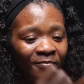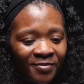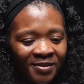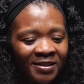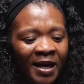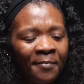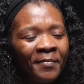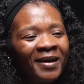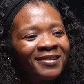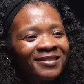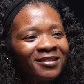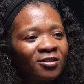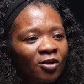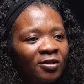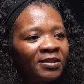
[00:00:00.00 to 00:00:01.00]
Sam Max
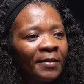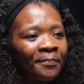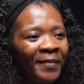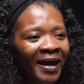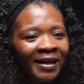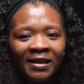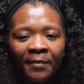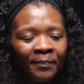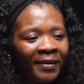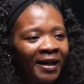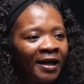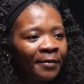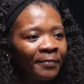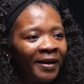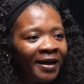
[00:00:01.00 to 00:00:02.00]
is not the man, the
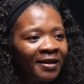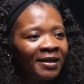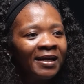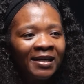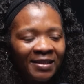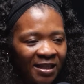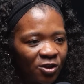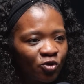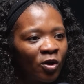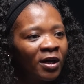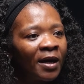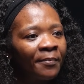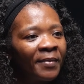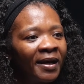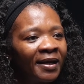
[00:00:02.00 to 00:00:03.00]
black man, the
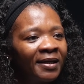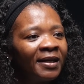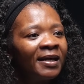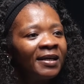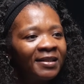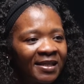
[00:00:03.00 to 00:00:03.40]
Tswana man,